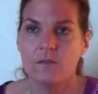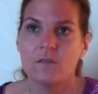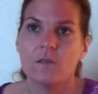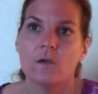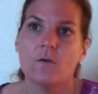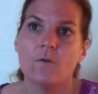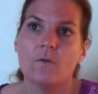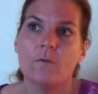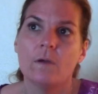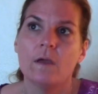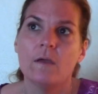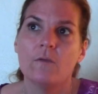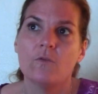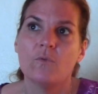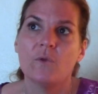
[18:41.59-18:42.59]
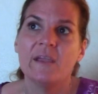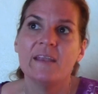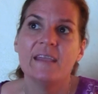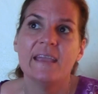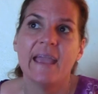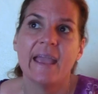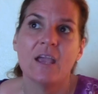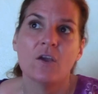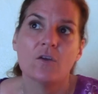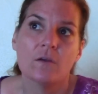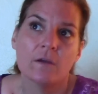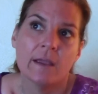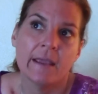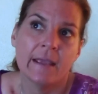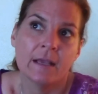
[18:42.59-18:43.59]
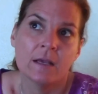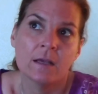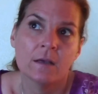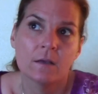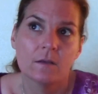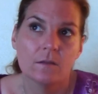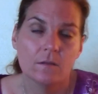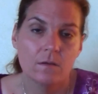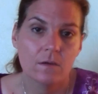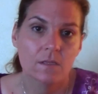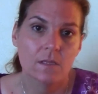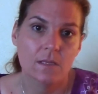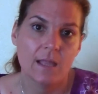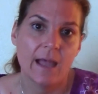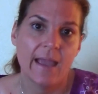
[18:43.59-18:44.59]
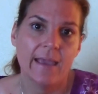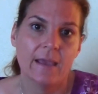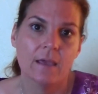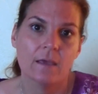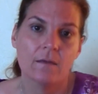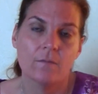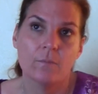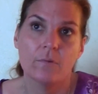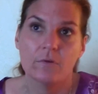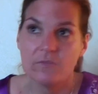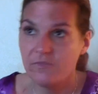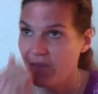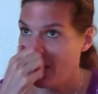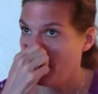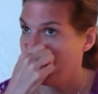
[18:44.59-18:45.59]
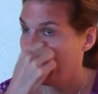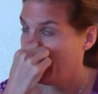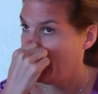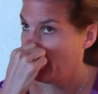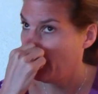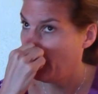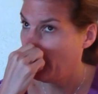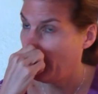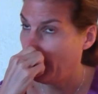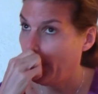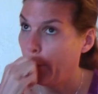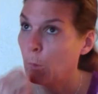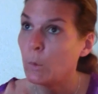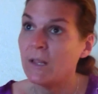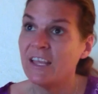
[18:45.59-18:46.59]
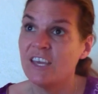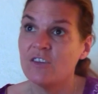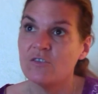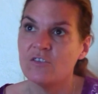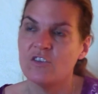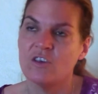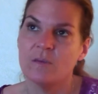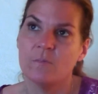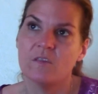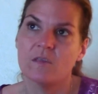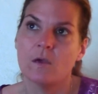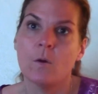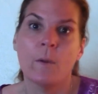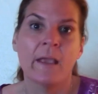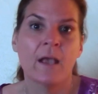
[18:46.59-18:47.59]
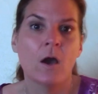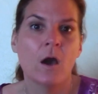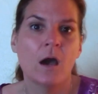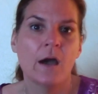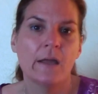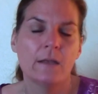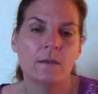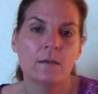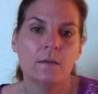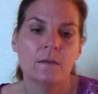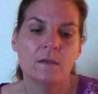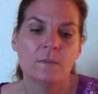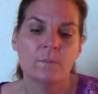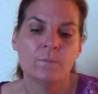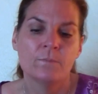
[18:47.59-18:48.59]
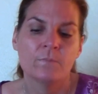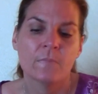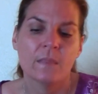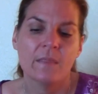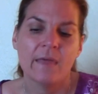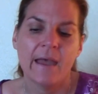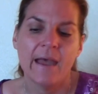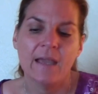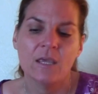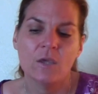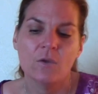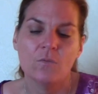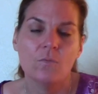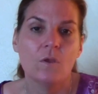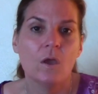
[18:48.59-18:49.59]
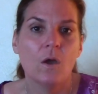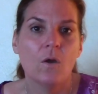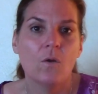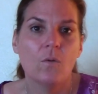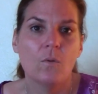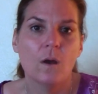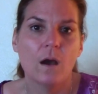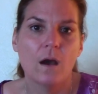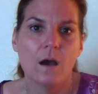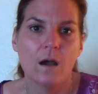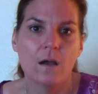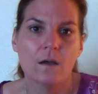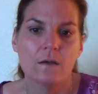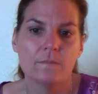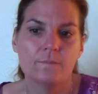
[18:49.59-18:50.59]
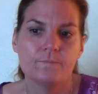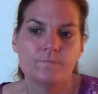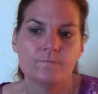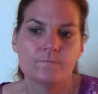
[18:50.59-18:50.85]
So 3D anchoring looks like birth family relationships going on that are